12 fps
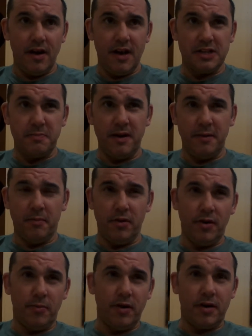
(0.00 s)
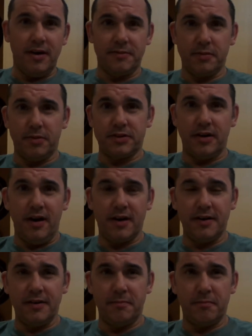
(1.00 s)
it's made him a little more comfortable
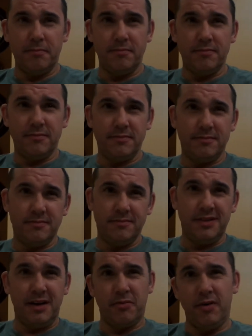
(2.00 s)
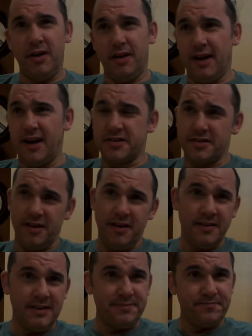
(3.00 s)
talking and not really actually
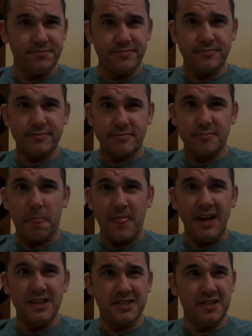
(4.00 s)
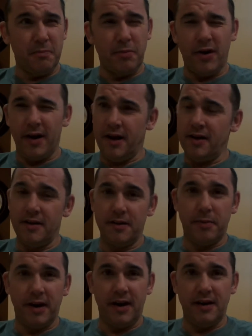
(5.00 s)
it's still burning,
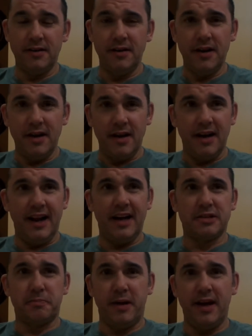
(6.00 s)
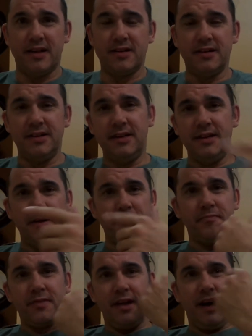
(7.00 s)
but uh, it has peaked.
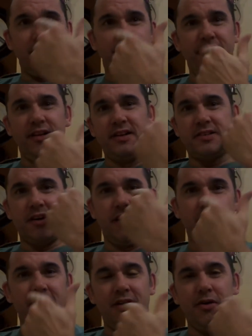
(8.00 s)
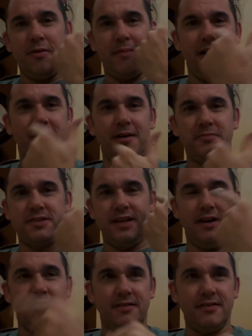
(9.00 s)
I can feel it start to go in my gums
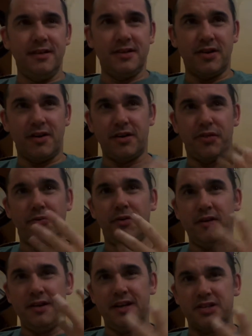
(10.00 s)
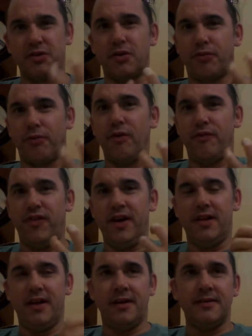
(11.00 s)
now. It's hard to throat, that sore throat
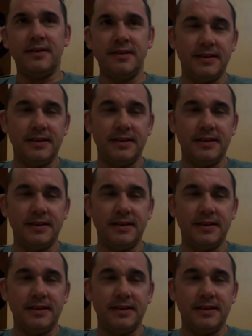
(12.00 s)
feeling.